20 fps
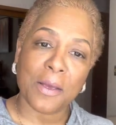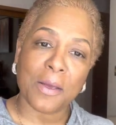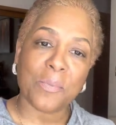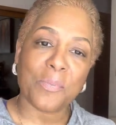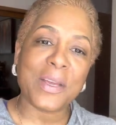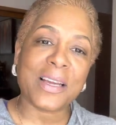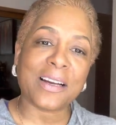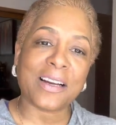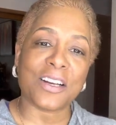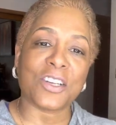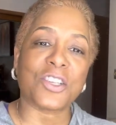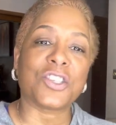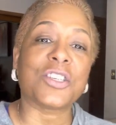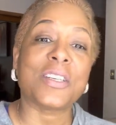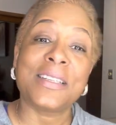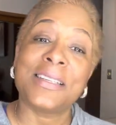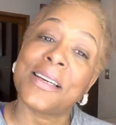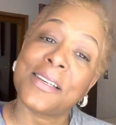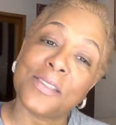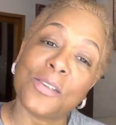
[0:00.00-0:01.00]
Because she
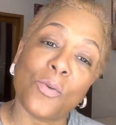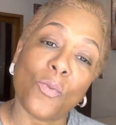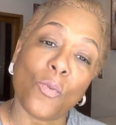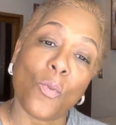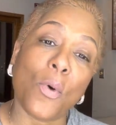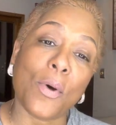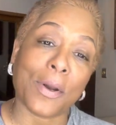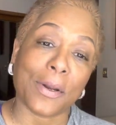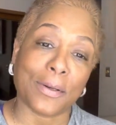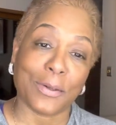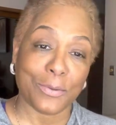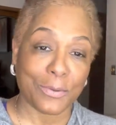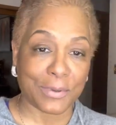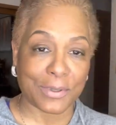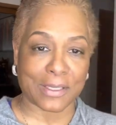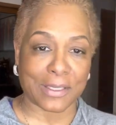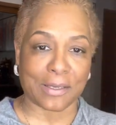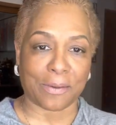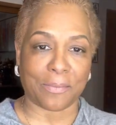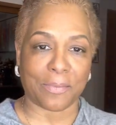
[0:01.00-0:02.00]
doesn't want to
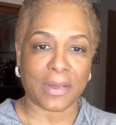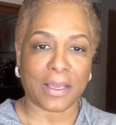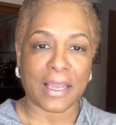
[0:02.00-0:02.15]
lose him.